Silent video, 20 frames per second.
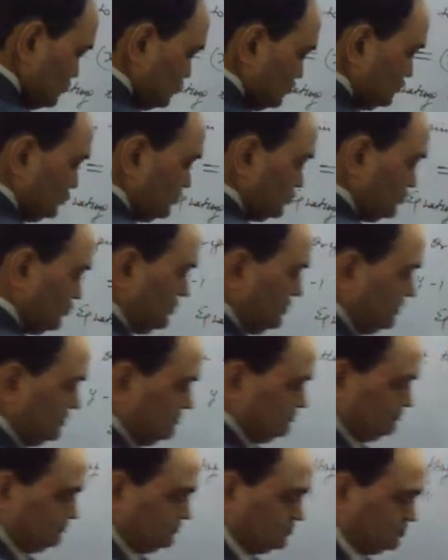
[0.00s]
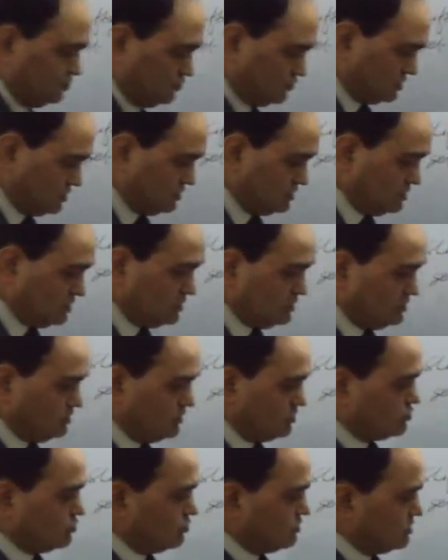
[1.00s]
0 here. Okay.
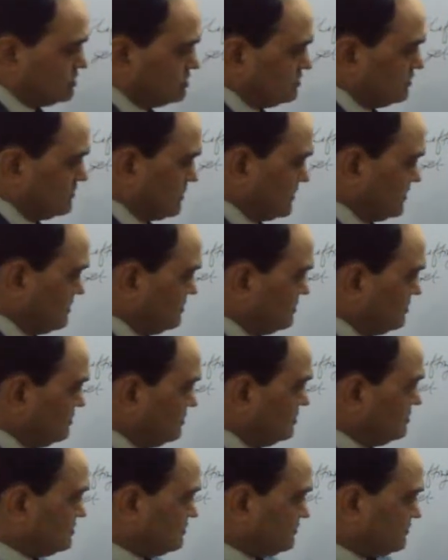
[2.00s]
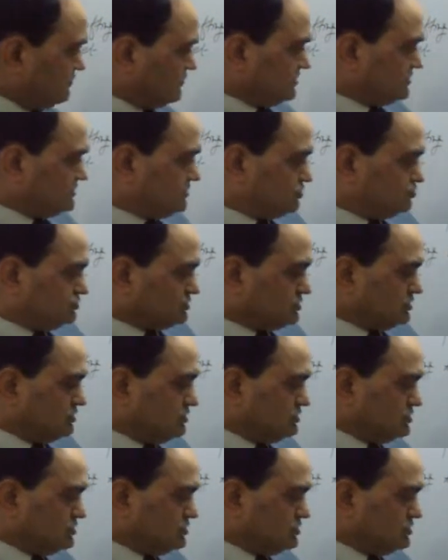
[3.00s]
So what is the in the first situation?